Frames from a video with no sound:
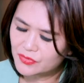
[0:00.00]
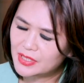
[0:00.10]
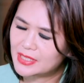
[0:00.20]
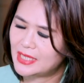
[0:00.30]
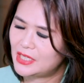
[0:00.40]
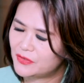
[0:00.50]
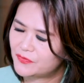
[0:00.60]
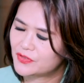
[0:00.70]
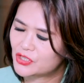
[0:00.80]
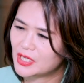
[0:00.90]
that
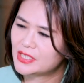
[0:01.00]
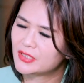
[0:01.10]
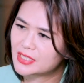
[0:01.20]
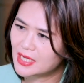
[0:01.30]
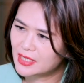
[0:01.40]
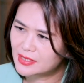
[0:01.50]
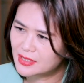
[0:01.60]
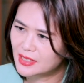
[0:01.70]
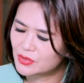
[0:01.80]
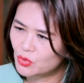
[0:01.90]
if China attacks
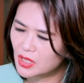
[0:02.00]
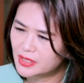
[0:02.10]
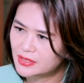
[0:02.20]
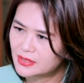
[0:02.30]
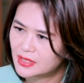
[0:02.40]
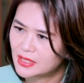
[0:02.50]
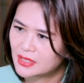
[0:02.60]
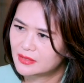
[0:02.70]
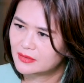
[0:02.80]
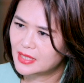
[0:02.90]
Taiwan,
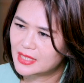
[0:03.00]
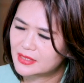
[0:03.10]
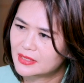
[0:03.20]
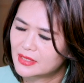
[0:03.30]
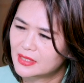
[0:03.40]
that